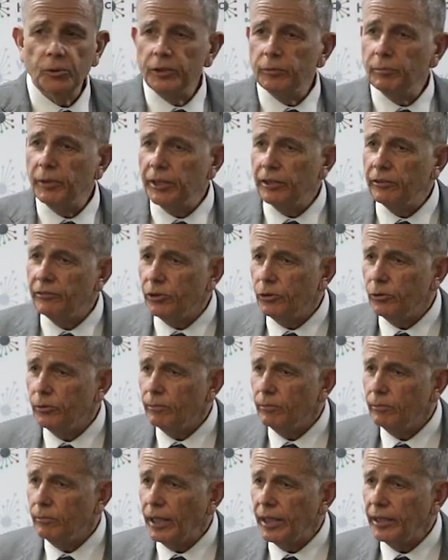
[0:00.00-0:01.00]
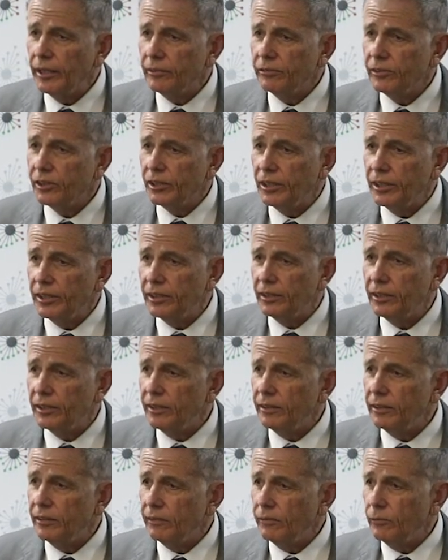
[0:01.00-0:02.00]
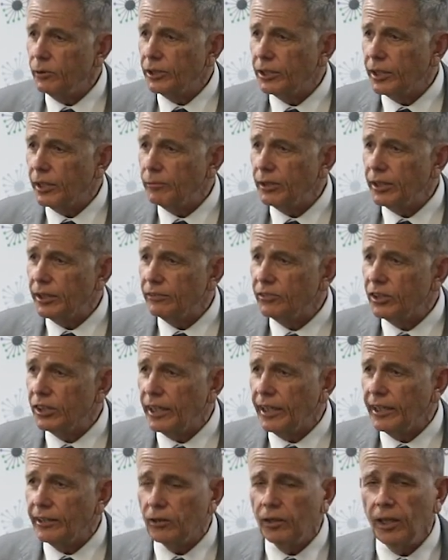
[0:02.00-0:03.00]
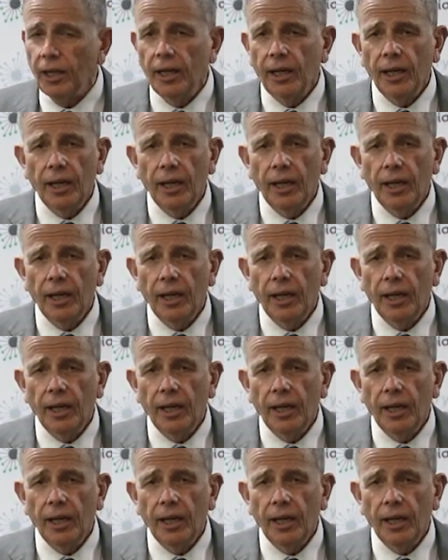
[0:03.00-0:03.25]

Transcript: which many of you may have seen, which comes out of Seattle,